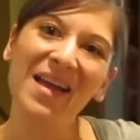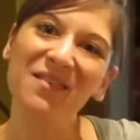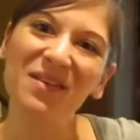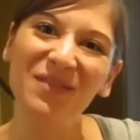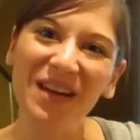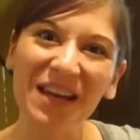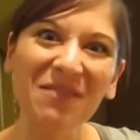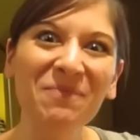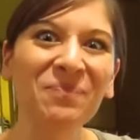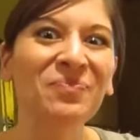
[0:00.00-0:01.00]
Hi everybody,
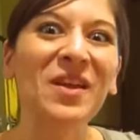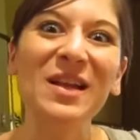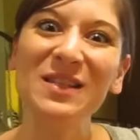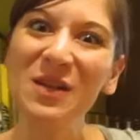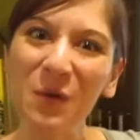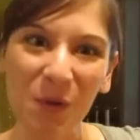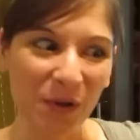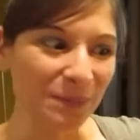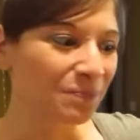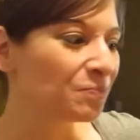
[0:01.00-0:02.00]
it's
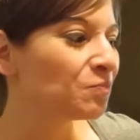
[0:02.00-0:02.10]
Nicole.